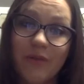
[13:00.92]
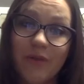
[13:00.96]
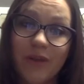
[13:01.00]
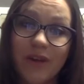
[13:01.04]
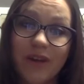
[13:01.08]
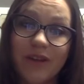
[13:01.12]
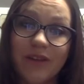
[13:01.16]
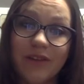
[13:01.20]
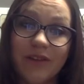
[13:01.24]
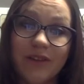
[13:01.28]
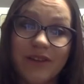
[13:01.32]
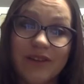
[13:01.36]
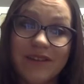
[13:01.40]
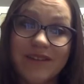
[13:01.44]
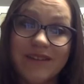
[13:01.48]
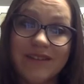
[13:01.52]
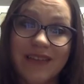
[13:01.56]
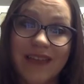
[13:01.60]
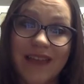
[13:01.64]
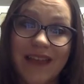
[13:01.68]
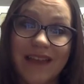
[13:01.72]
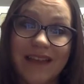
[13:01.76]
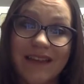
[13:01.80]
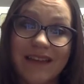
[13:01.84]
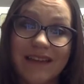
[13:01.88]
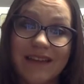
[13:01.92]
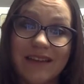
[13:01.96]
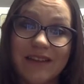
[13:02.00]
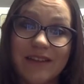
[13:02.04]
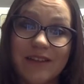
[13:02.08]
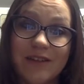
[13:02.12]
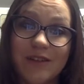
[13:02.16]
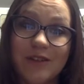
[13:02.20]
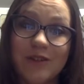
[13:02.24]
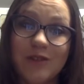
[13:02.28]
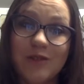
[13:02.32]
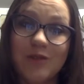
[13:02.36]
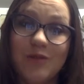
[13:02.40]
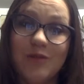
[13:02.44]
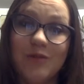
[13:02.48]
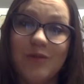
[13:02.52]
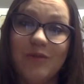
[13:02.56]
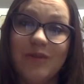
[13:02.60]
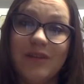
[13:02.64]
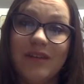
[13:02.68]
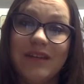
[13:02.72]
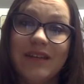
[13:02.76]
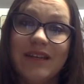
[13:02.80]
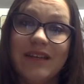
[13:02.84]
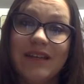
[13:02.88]
what it looks like to
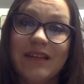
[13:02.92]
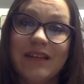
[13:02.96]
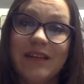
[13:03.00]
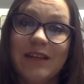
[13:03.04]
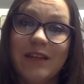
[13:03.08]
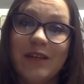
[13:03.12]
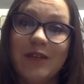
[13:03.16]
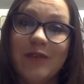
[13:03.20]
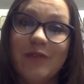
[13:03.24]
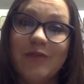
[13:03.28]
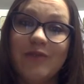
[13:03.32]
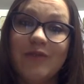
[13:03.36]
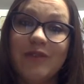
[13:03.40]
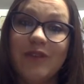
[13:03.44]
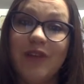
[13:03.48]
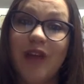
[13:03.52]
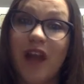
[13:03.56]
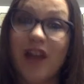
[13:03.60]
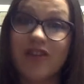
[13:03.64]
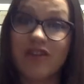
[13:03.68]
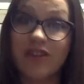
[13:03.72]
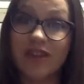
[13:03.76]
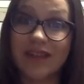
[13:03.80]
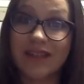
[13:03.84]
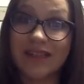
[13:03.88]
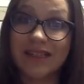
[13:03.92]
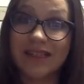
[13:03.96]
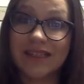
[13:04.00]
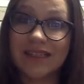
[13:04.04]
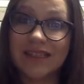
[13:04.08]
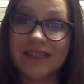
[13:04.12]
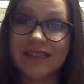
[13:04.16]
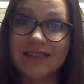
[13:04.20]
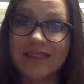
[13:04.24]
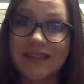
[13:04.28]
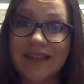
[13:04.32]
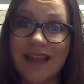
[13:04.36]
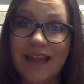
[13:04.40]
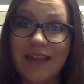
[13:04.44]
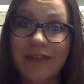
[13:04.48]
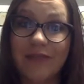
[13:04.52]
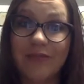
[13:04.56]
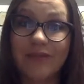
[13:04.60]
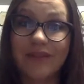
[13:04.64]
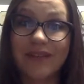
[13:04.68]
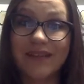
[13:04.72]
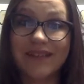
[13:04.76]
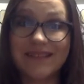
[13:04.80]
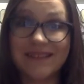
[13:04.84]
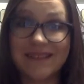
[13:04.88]
use logic and
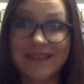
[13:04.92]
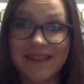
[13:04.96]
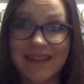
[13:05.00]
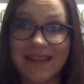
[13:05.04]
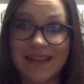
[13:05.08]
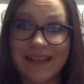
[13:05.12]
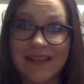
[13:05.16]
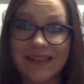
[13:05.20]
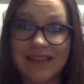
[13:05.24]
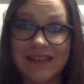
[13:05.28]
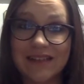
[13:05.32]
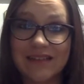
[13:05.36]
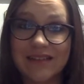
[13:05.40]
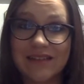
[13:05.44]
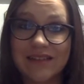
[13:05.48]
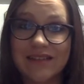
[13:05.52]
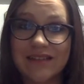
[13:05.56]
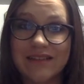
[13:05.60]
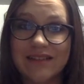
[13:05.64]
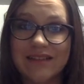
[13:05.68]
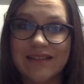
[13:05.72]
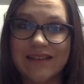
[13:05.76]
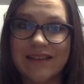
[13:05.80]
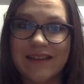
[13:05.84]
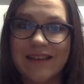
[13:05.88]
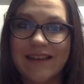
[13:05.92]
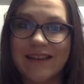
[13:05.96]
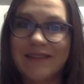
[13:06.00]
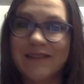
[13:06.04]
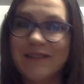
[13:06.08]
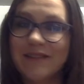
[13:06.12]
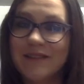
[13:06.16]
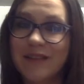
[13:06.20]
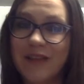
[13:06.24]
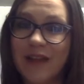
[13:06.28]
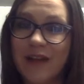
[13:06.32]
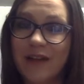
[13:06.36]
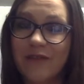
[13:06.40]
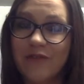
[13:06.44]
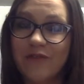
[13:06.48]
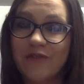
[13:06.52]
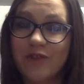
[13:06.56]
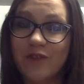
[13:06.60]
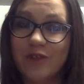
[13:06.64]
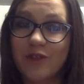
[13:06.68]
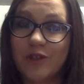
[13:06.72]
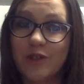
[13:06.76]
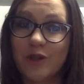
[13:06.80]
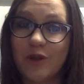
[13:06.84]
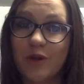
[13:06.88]
reasoning instead of
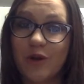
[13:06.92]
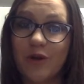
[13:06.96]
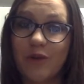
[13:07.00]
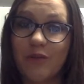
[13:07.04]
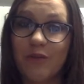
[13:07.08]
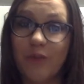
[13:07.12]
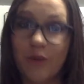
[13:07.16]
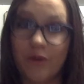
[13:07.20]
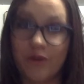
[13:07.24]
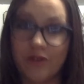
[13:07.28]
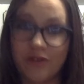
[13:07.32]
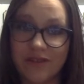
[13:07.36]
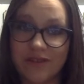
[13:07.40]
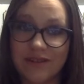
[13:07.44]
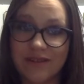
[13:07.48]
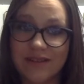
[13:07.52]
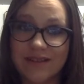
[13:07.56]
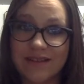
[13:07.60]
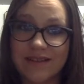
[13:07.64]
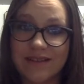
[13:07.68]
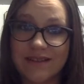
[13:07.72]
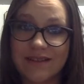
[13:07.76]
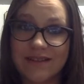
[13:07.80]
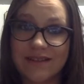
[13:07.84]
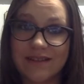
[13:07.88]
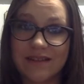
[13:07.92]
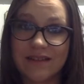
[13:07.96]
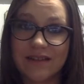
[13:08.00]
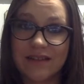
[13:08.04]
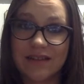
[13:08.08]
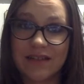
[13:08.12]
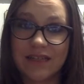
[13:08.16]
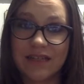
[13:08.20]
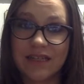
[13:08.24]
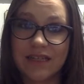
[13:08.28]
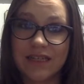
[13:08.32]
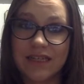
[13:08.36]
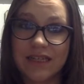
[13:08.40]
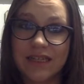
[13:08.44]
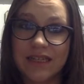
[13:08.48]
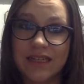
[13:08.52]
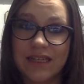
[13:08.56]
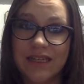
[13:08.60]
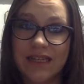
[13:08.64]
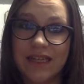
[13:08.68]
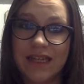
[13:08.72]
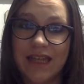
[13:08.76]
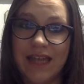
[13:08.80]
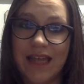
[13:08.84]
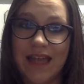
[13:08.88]
just our emotions.
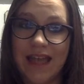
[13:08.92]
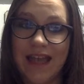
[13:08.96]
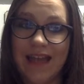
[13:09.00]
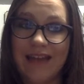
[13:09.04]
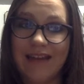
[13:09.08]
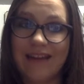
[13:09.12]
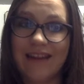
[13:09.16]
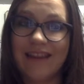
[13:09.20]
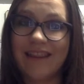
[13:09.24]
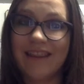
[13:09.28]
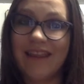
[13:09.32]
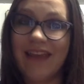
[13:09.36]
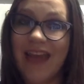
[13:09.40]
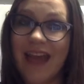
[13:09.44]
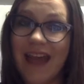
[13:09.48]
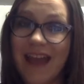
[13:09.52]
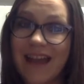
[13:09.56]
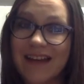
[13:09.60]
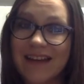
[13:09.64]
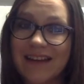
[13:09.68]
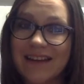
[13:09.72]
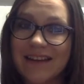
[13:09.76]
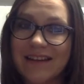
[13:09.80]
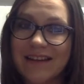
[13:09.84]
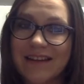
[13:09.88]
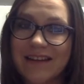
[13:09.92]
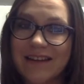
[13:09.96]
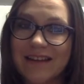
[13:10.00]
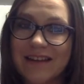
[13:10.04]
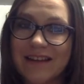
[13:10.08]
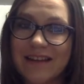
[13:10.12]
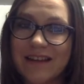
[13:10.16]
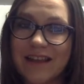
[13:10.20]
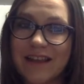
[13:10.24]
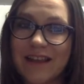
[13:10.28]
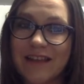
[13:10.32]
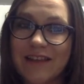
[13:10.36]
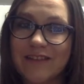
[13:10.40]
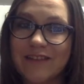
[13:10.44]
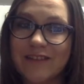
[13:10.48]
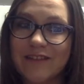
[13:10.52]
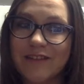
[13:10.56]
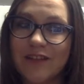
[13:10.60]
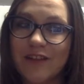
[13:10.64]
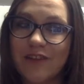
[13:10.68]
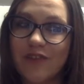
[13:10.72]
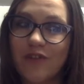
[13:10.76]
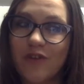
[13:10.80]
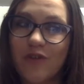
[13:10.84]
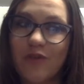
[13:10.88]
And that is
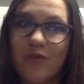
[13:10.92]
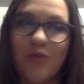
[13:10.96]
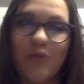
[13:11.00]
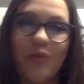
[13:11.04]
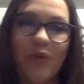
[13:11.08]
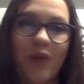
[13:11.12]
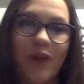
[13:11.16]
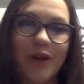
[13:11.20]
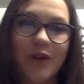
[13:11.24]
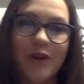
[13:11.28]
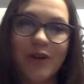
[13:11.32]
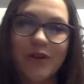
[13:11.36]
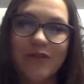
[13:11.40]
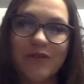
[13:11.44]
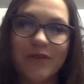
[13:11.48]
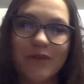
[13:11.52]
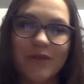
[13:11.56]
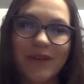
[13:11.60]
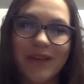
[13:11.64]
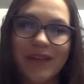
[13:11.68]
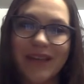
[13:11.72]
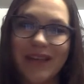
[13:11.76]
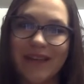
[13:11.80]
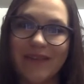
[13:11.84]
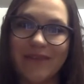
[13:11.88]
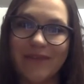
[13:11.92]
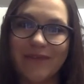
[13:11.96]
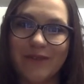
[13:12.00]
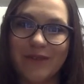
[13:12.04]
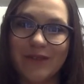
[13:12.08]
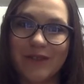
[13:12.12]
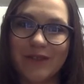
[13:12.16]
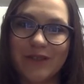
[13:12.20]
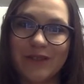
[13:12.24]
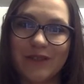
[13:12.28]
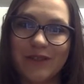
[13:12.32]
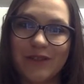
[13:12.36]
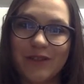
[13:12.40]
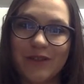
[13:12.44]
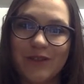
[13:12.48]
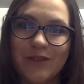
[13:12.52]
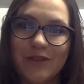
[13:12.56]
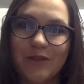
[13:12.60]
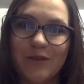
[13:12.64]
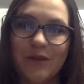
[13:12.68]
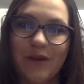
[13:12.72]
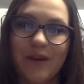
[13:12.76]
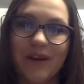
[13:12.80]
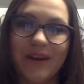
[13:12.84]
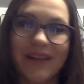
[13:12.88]
such a wonderful gift
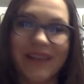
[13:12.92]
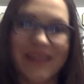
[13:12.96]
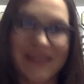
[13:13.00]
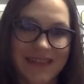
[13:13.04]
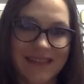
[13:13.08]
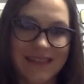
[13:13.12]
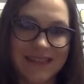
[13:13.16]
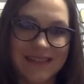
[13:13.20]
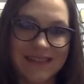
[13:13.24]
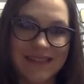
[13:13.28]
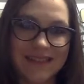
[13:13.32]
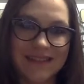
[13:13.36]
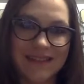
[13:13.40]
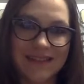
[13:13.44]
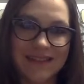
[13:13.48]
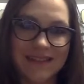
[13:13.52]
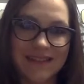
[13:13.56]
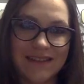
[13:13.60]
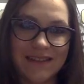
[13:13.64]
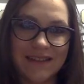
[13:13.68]
to our kids,